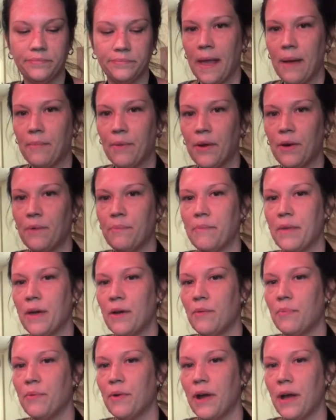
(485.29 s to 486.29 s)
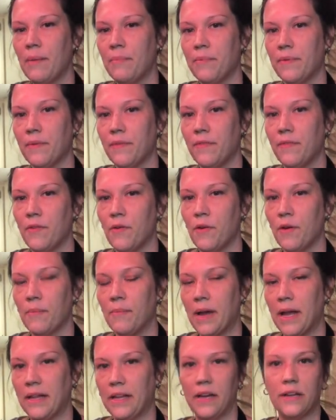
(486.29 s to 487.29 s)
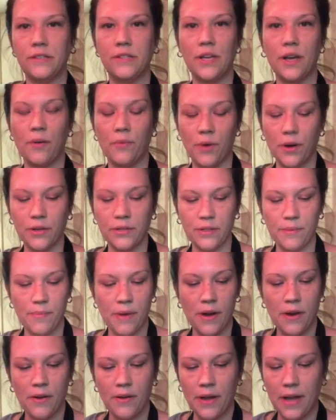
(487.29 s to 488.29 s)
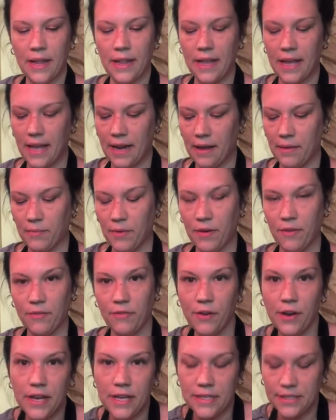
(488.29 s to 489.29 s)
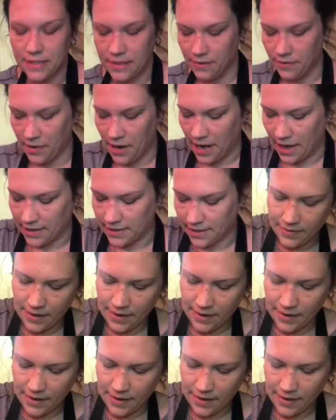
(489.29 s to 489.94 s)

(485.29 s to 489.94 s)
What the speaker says: I'm gonna meal prep for my lunch at work tomorrow, and then I'm gonna freeze the rest.